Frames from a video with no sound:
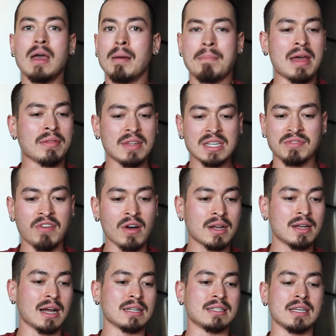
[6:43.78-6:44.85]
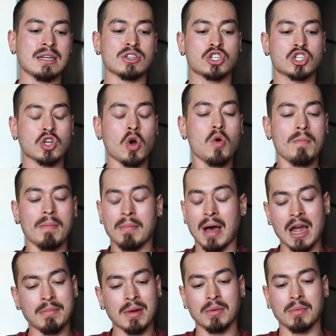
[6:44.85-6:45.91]
Man, this fucking idea, so
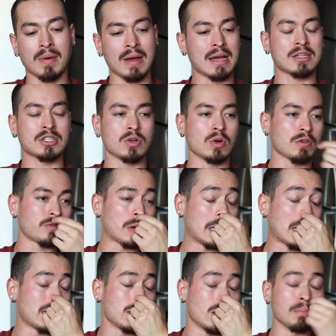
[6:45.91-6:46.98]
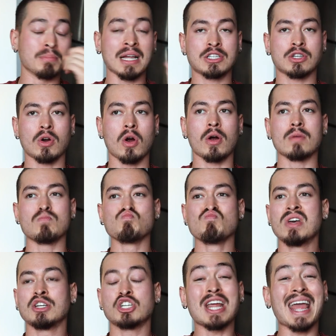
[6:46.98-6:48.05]
I remember my ex-girlfriend, and you know, bless her heart,
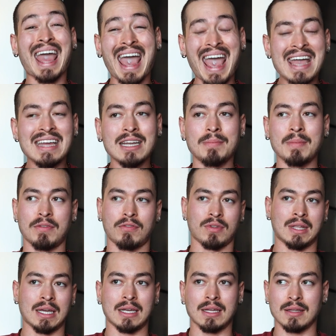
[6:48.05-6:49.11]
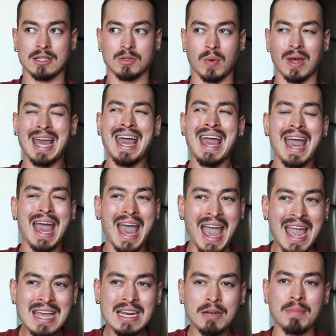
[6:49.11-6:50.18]
she hated me for thinking this way.
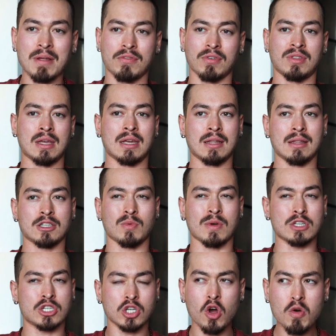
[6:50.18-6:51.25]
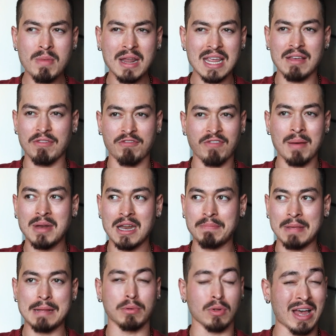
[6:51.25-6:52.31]
Hated me for thinking this way. So many effeminate
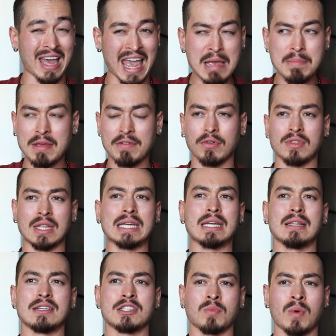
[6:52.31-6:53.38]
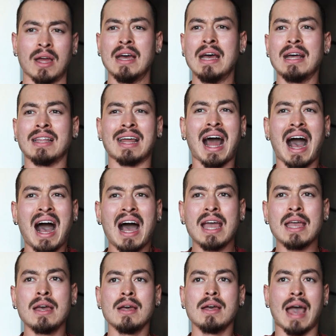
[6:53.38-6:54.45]
people hate me for thinking this way, that
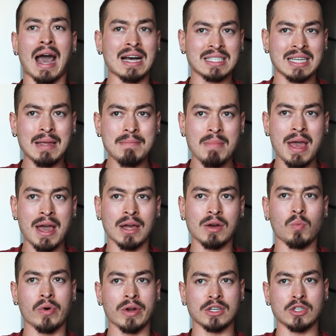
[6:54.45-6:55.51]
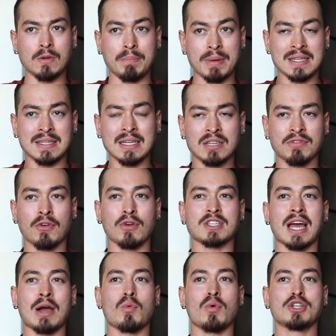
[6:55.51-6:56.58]
I, as a man, want to do business
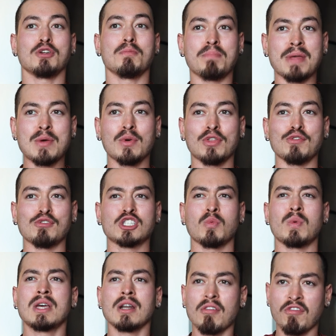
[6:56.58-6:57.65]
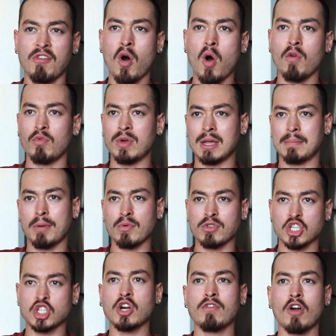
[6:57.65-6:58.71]
first. I want to be with you so we can evolve, we can both
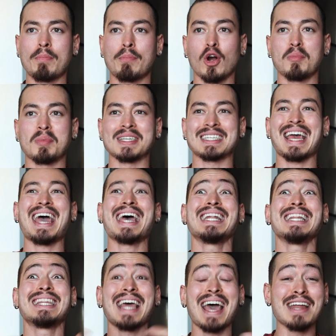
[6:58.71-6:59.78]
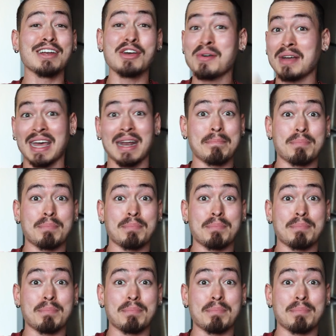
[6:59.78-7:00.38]
serve our purpose, and then go get a